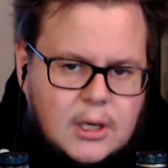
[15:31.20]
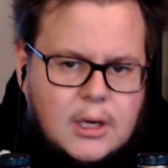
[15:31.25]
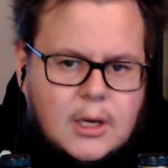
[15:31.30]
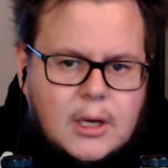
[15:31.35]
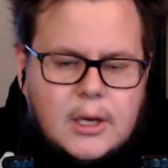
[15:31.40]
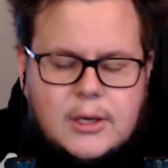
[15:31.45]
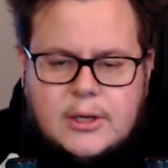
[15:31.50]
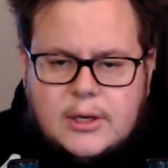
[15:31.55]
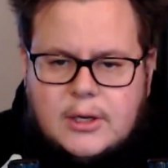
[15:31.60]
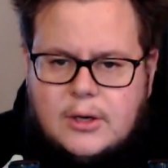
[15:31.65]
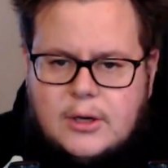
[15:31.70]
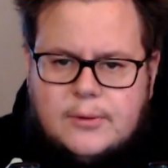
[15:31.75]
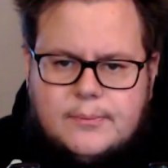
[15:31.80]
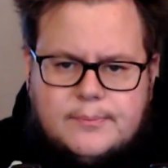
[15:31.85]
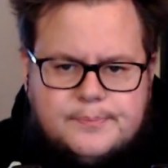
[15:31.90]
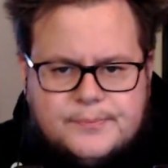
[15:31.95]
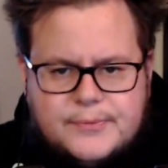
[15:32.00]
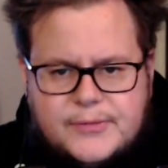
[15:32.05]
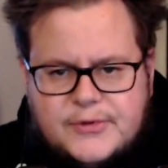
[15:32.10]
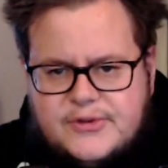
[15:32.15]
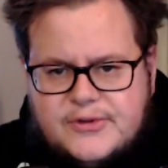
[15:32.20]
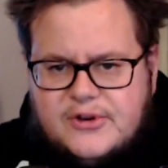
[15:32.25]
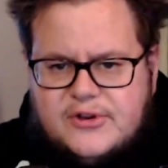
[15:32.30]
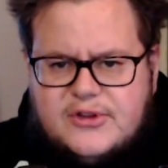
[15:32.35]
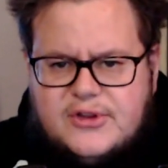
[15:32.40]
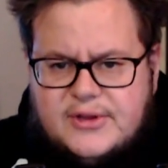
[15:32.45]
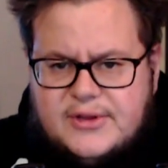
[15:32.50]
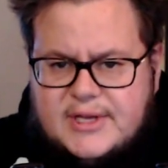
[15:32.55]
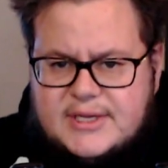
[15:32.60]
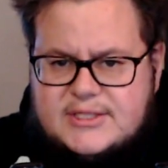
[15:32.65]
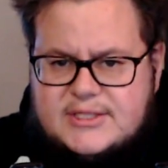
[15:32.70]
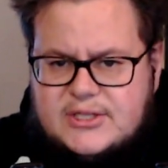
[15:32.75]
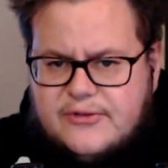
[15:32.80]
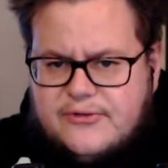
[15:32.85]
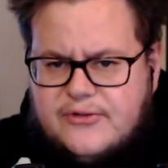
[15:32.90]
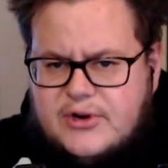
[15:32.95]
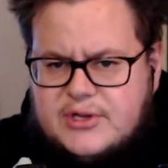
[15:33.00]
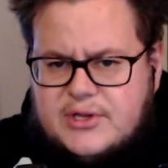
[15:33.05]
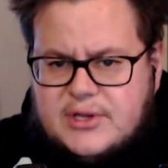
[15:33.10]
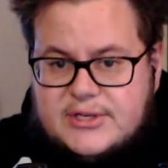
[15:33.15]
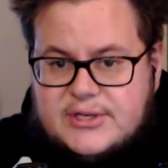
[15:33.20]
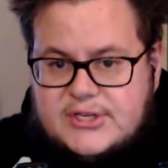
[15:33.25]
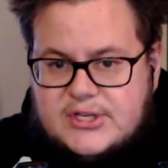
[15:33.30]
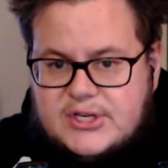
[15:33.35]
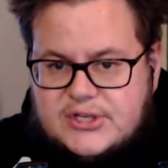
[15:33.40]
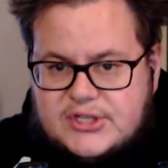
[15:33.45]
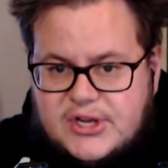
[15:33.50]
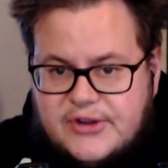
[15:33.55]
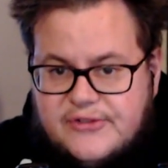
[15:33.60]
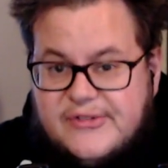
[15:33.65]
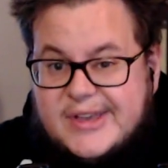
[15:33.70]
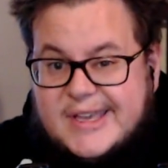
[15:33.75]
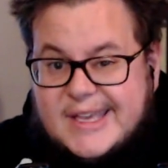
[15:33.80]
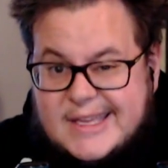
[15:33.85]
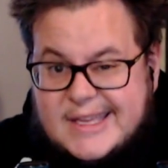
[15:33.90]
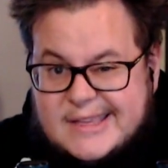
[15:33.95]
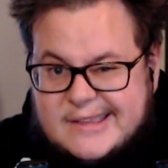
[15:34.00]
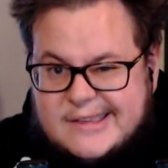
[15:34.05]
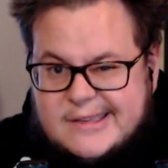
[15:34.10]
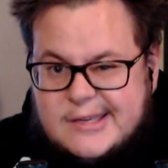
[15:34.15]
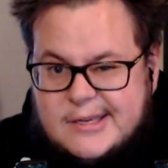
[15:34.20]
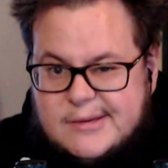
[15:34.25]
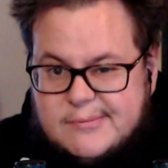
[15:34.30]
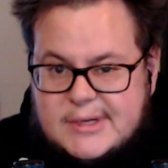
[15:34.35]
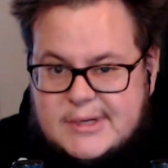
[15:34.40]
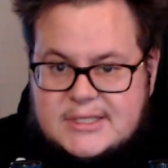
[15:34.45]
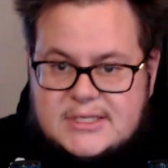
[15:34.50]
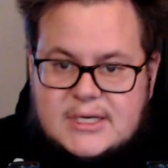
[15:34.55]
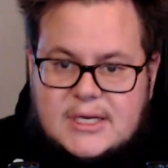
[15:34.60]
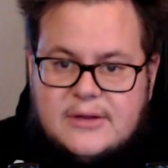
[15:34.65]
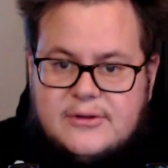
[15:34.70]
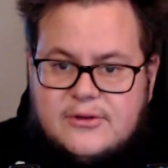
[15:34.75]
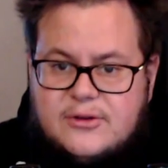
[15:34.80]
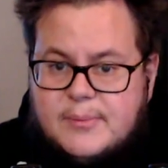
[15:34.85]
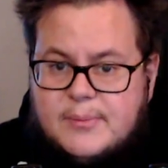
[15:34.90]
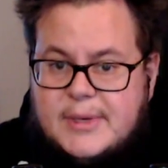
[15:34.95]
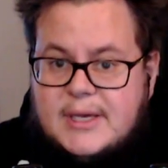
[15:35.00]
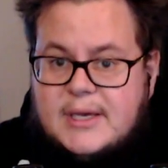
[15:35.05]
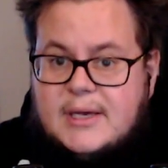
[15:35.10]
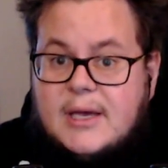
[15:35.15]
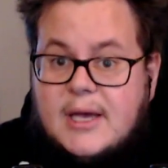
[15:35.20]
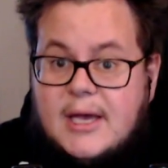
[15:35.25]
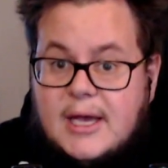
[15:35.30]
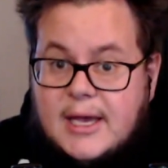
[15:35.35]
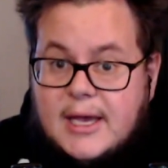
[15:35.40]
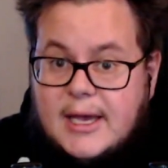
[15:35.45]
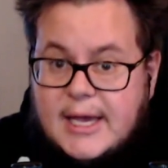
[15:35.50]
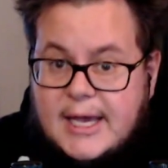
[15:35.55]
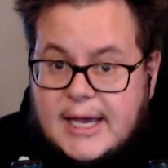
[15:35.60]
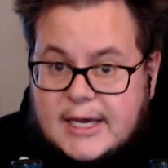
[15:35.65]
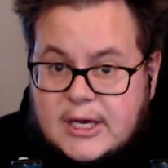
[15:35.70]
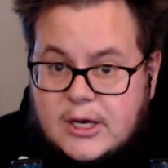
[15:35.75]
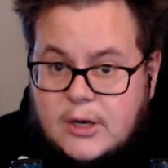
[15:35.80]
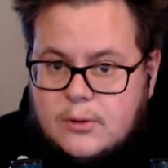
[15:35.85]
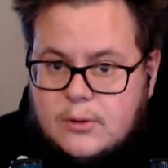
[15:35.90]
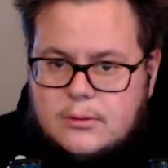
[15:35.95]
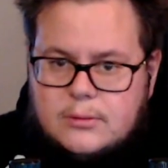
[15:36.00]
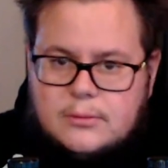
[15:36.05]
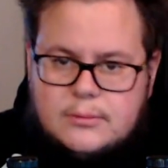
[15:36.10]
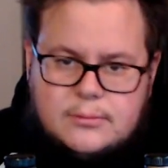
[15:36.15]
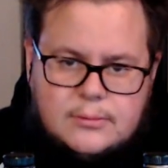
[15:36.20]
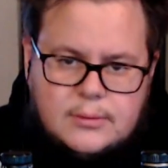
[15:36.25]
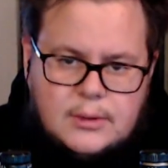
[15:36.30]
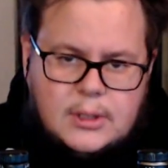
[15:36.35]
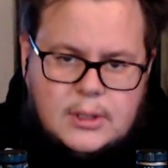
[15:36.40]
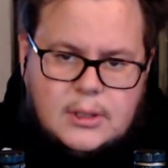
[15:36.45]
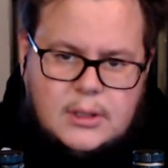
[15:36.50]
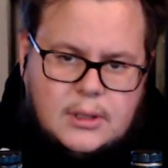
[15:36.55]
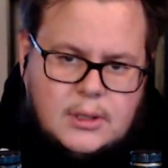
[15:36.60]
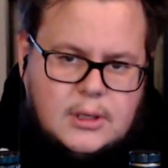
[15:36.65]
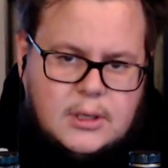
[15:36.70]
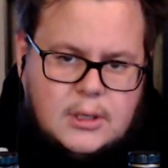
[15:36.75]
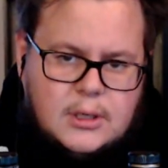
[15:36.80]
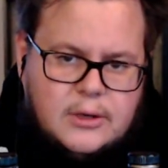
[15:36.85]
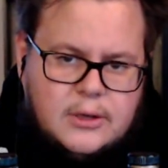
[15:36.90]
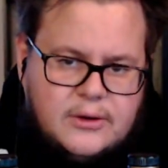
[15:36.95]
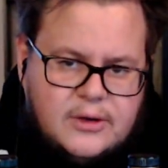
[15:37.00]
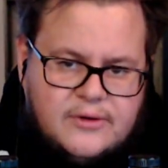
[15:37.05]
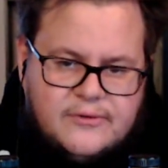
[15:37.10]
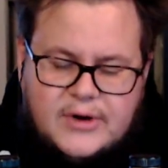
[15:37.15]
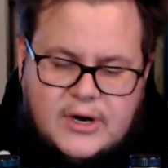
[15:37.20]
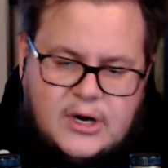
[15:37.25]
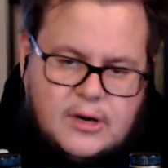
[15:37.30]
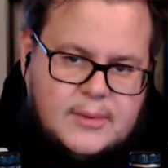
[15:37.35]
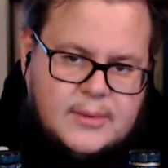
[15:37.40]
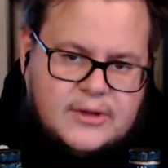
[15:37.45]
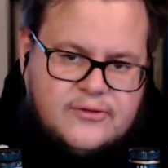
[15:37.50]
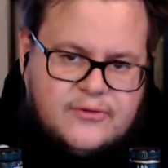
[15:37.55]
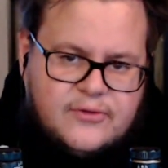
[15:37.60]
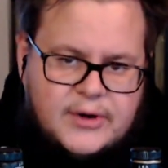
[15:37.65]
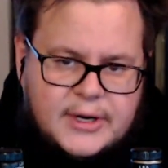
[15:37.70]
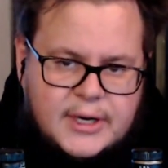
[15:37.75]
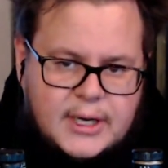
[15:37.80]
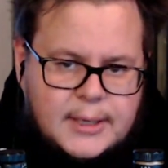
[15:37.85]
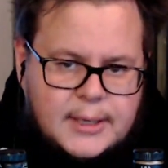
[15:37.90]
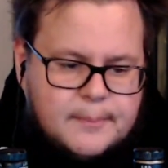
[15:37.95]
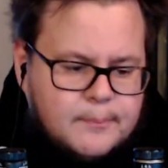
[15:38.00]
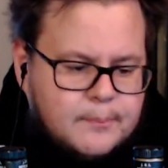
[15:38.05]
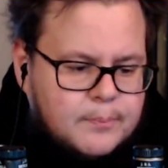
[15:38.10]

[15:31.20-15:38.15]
You know, that's a certificate basically to be eco environment friendly,